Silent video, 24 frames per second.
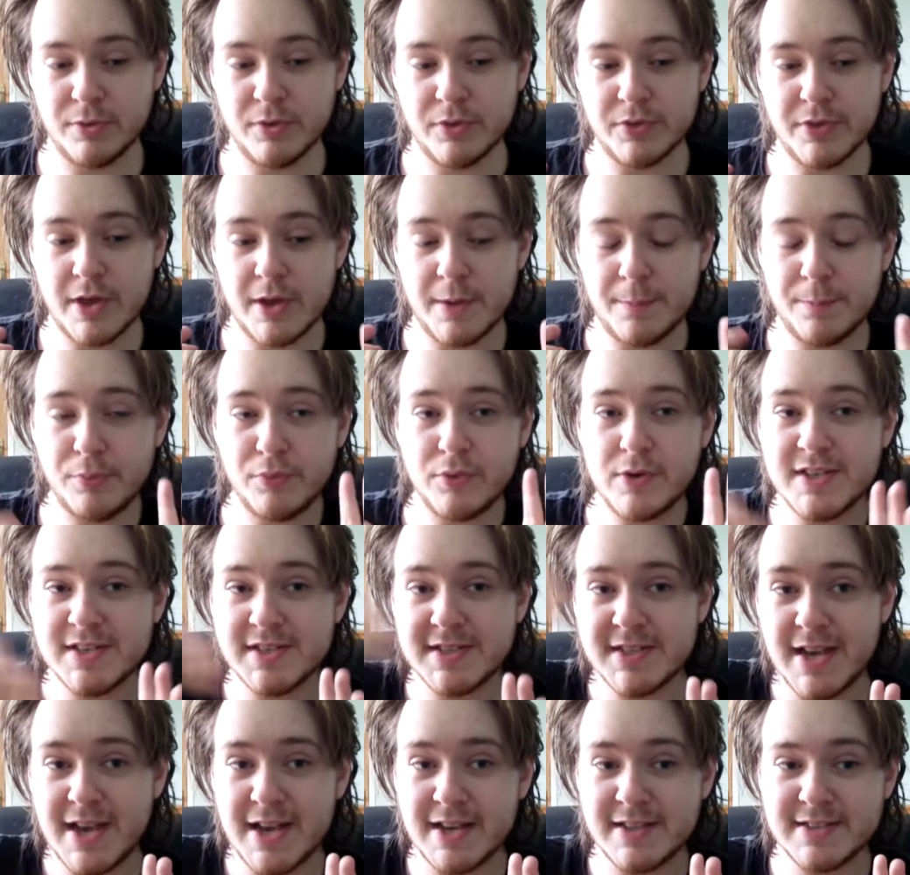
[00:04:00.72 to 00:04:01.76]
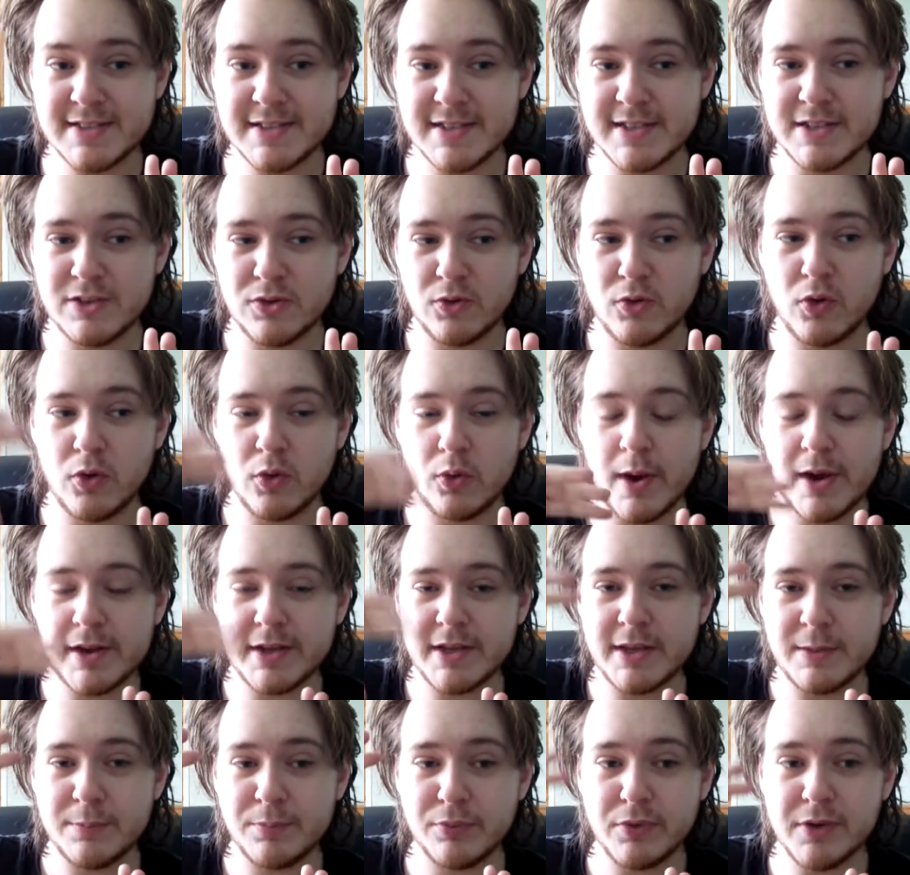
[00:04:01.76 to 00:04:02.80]
they're preset in
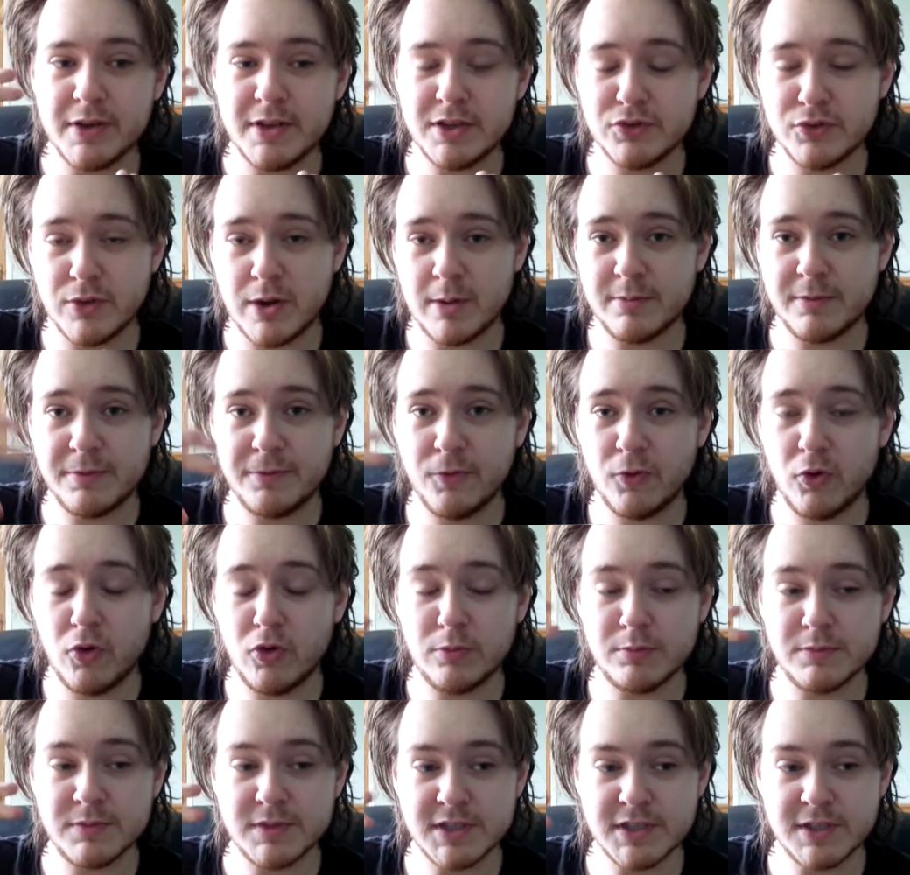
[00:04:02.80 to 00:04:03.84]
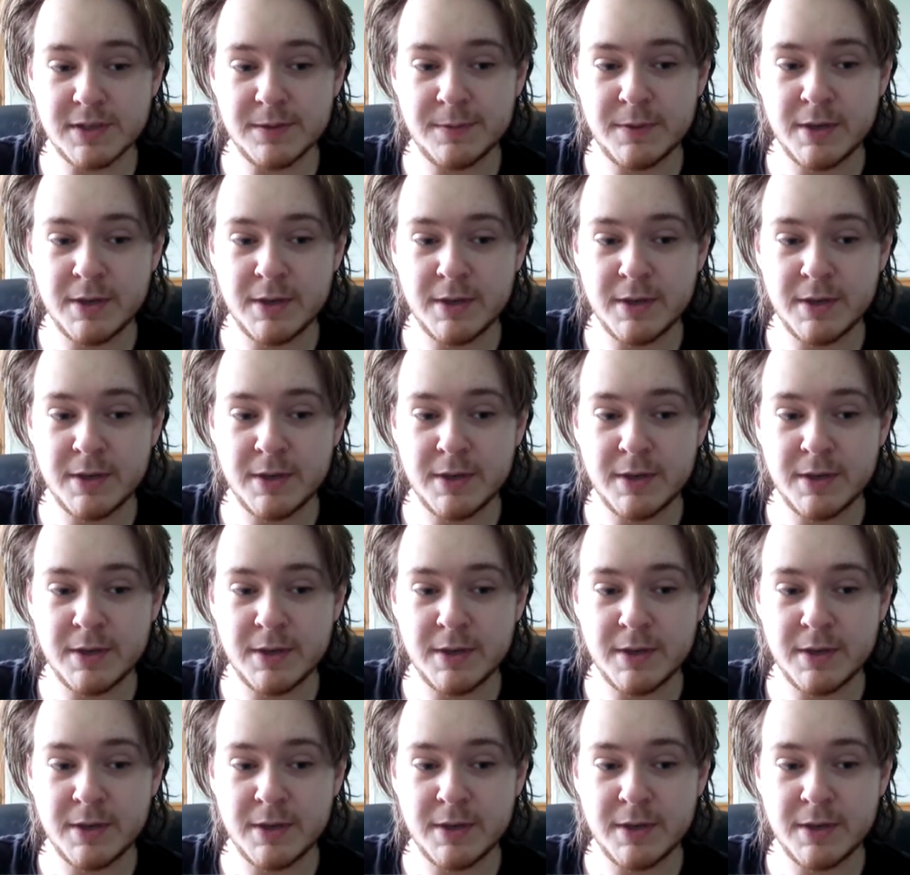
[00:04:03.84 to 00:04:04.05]
already pre-dropped forms.